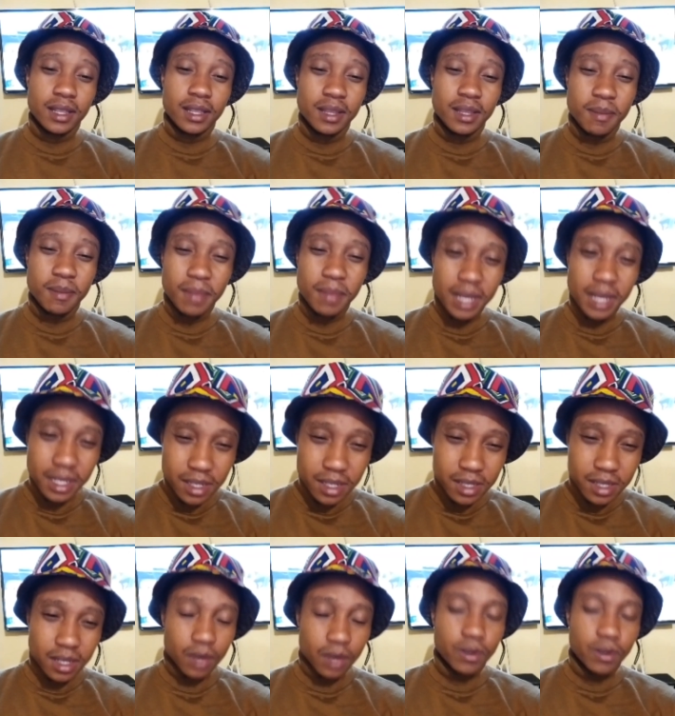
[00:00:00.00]
The meat
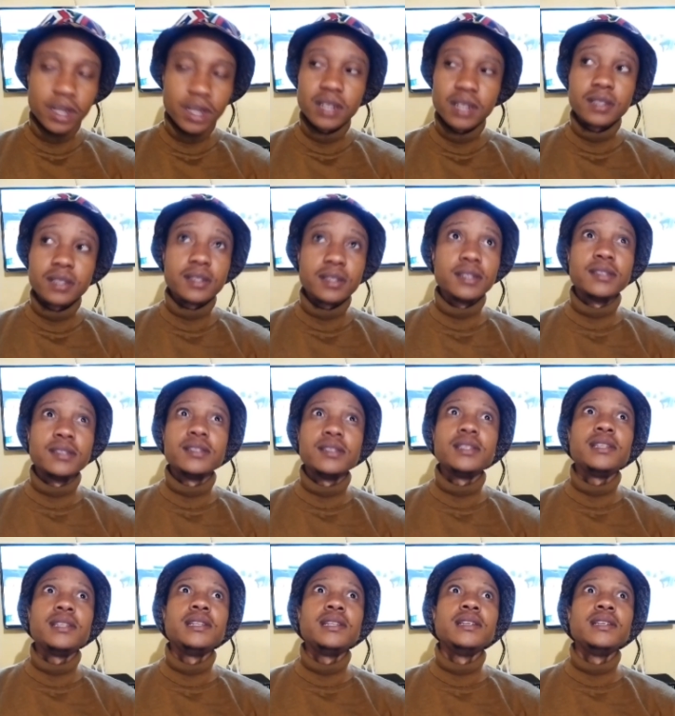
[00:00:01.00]
is the greatest
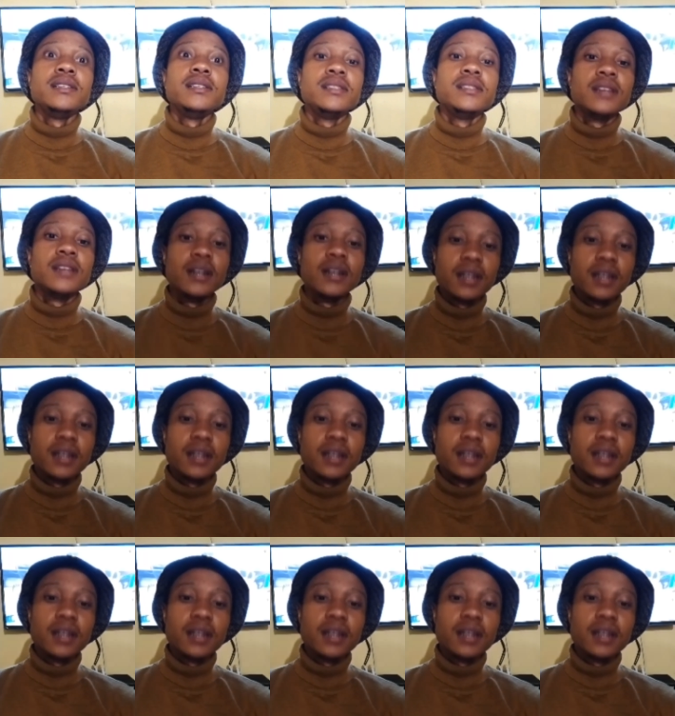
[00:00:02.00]
disease.